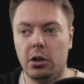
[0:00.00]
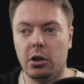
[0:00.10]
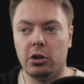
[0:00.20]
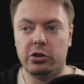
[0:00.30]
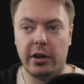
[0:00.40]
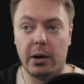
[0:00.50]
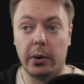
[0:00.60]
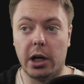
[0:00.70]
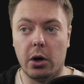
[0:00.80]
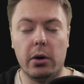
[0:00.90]
So there we
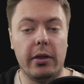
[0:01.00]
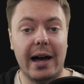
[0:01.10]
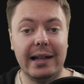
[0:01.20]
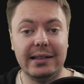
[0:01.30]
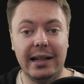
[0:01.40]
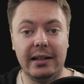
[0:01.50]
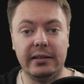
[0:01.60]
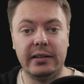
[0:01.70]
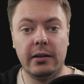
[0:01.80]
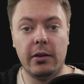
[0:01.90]
go. That
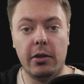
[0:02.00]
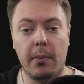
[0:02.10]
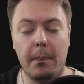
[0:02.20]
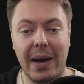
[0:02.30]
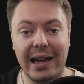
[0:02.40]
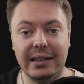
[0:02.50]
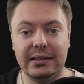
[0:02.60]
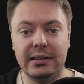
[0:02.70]
is the base